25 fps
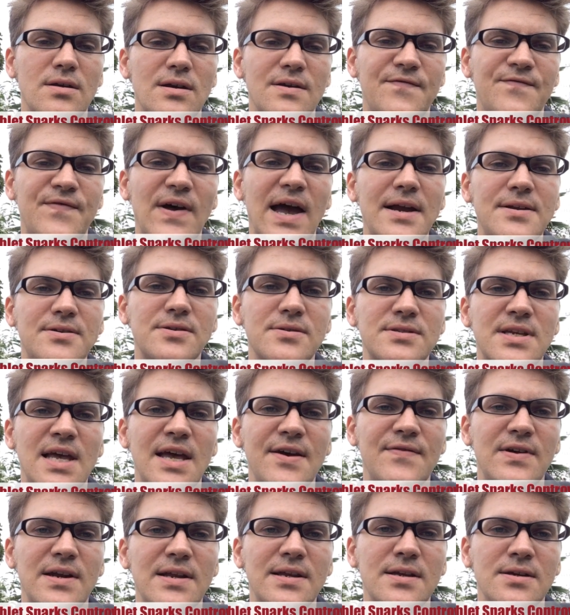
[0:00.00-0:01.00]
factors
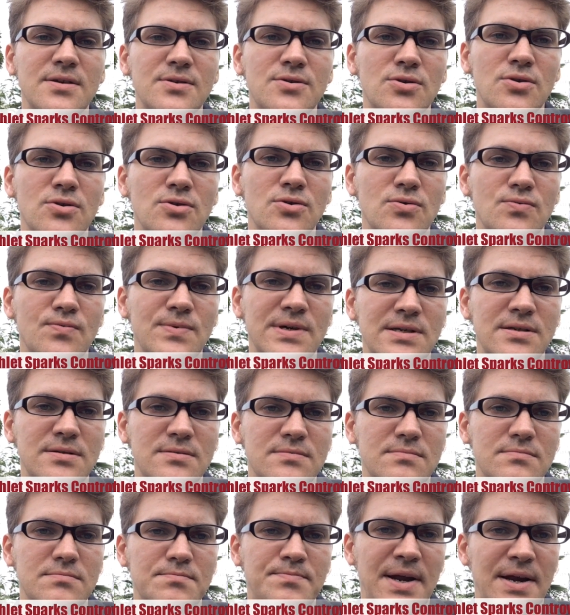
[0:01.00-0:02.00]
heavily into
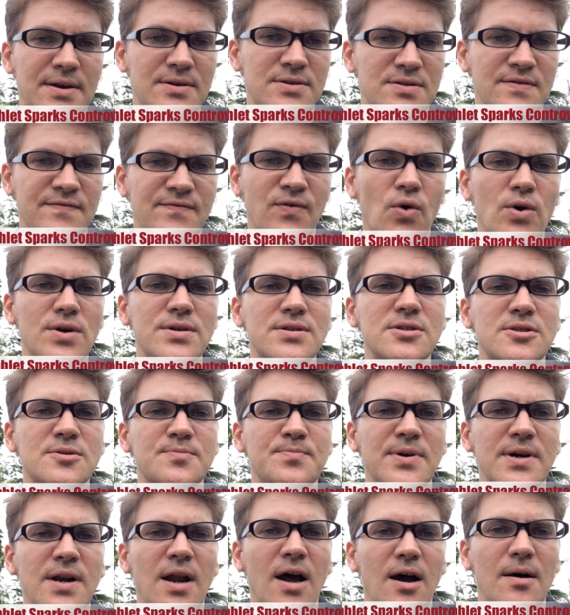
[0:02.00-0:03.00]
when parents divorce and
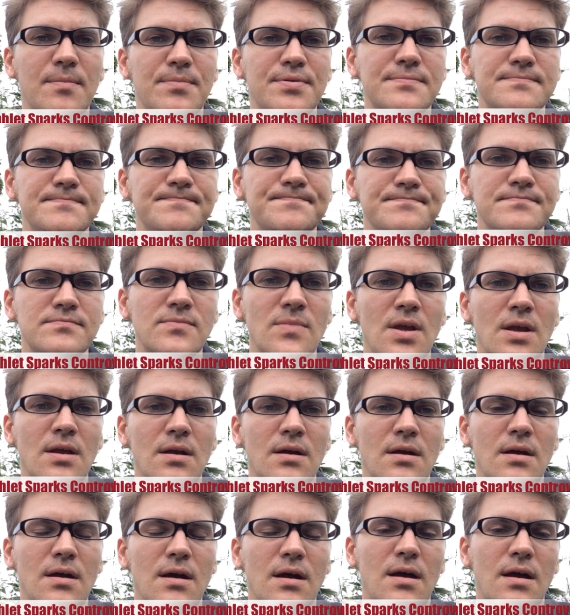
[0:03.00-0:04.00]
split up.
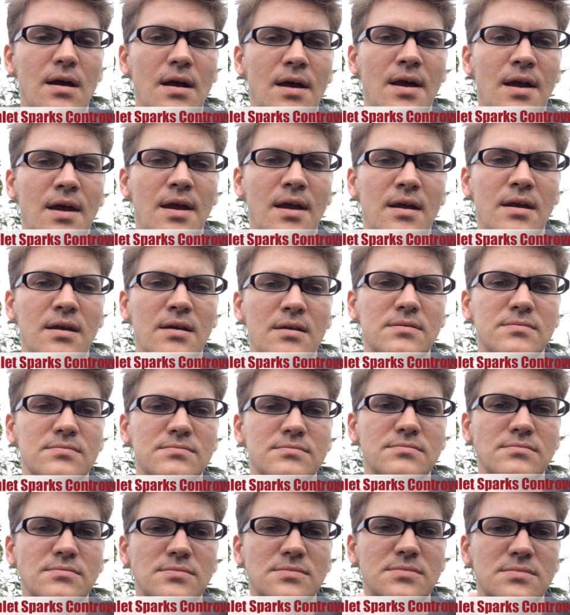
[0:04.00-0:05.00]
A
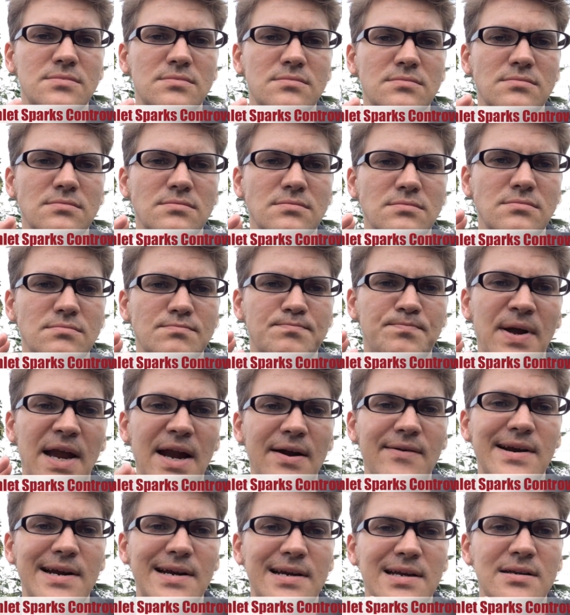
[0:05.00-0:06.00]

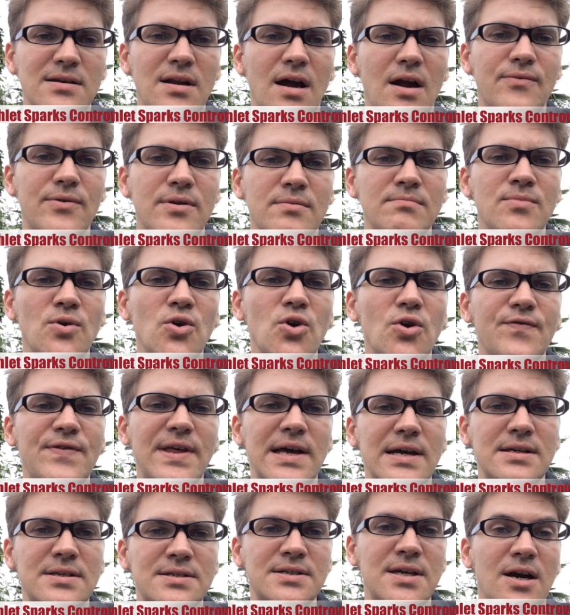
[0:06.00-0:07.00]
parent cannot remove
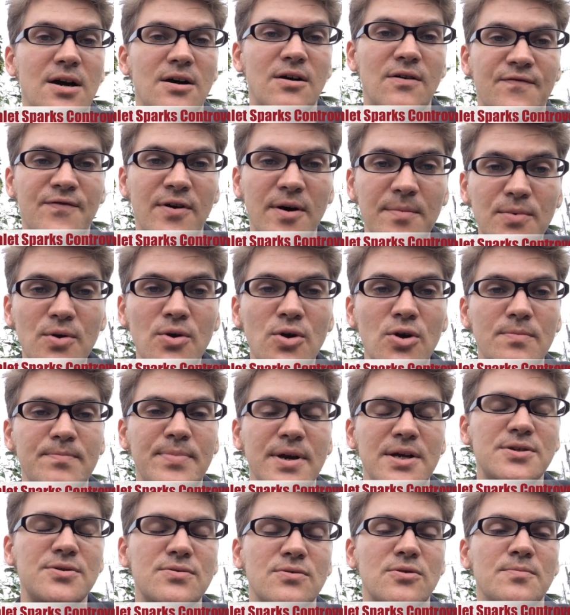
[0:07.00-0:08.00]
that child from their
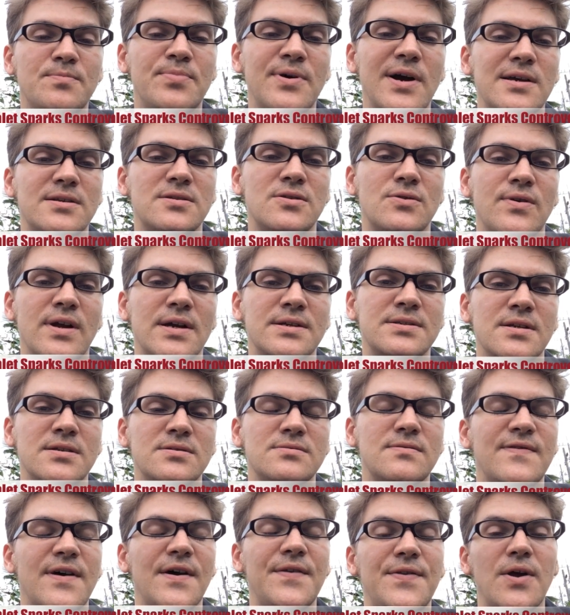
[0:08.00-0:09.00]
habitual place of
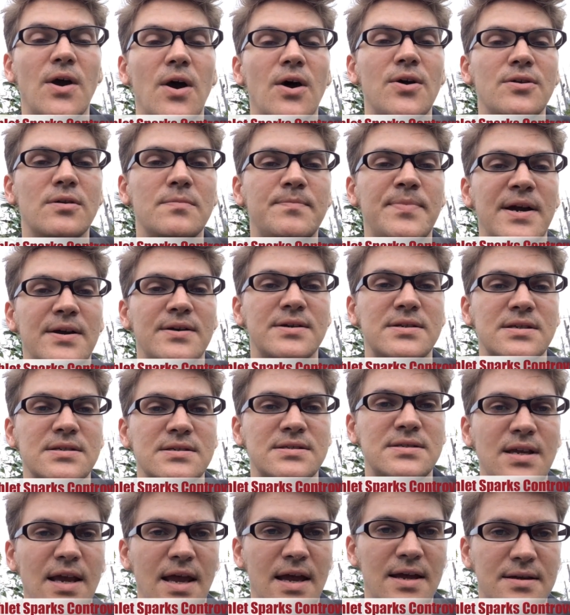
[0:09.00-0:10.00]
residence without the other parent's
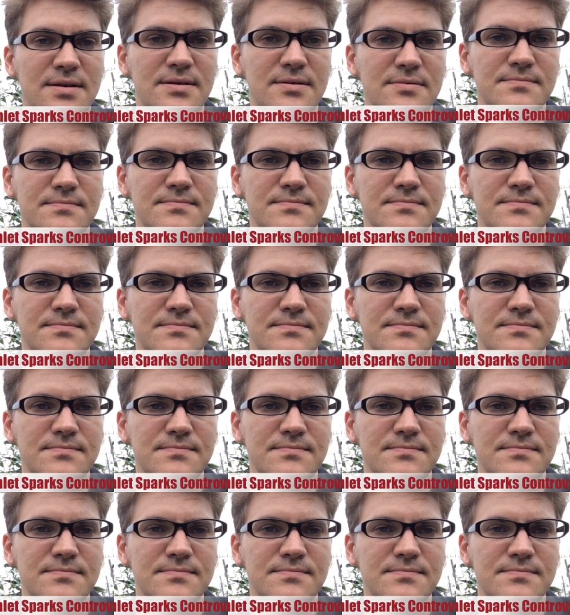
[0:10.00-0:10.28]
consent.